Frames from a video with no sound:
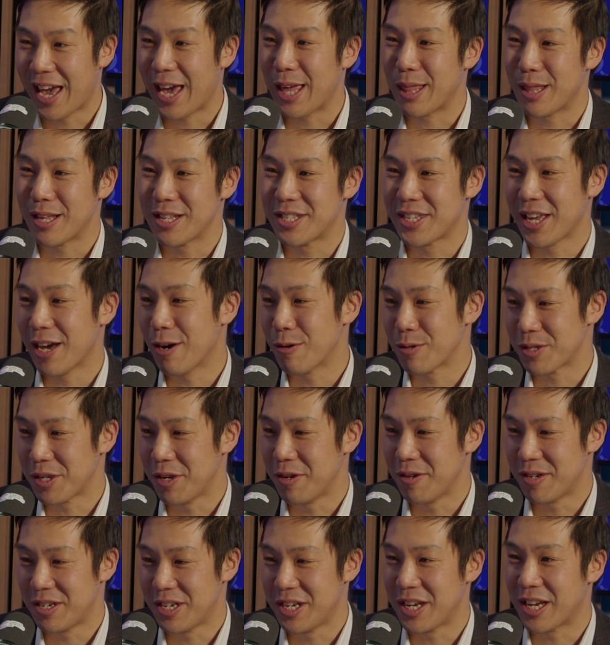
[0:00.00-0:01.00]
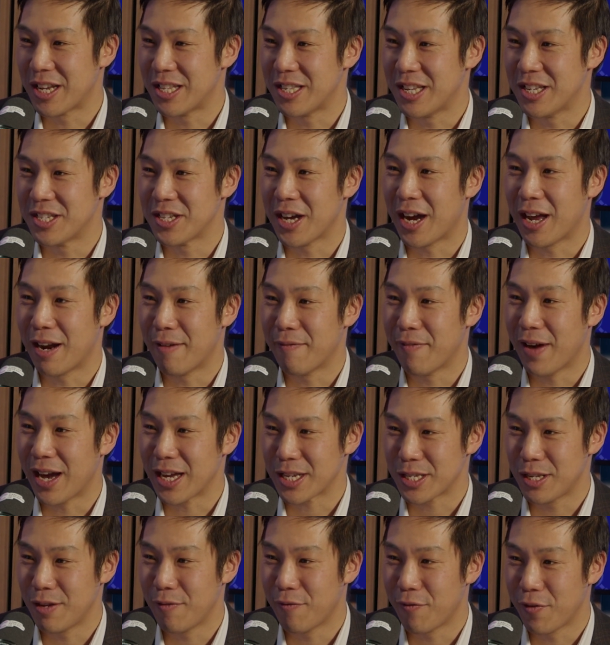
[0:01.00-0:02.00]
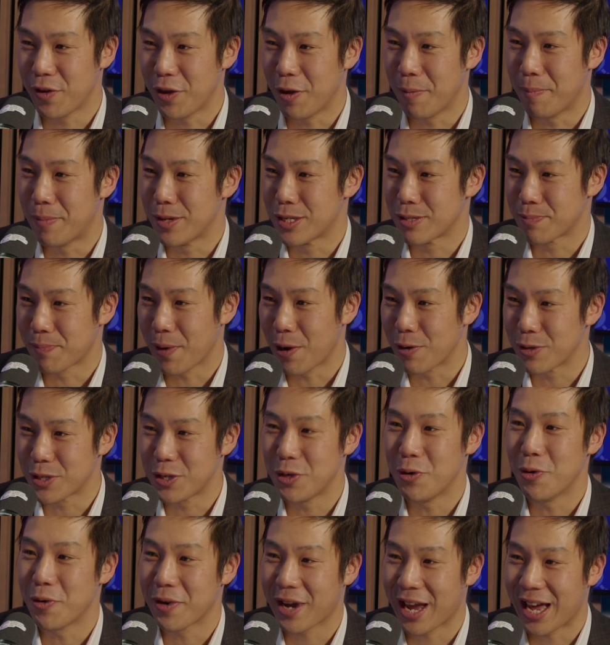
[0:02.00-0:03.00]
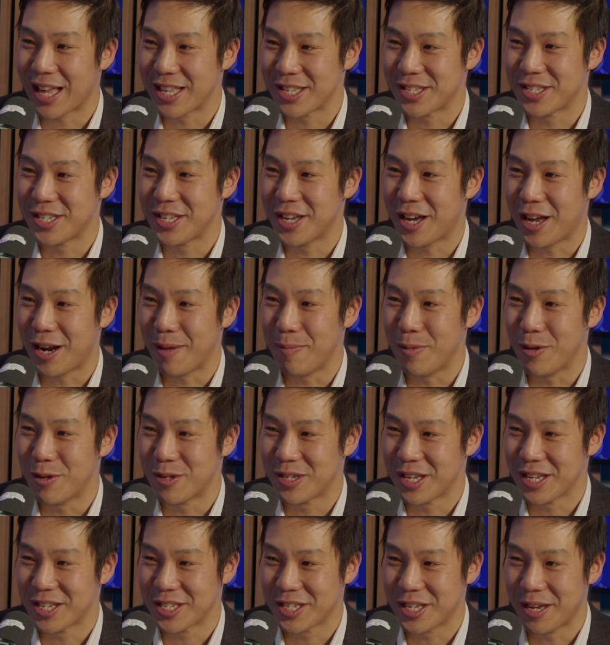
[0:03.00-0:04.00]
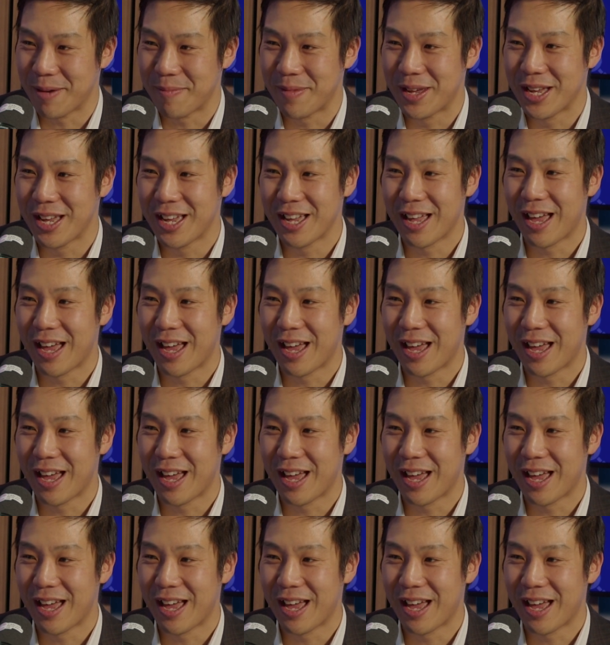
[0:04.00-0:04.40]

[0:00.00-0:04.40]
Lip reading: Heather tells you she can design a vaccine for you bespoke to your cancer and immune system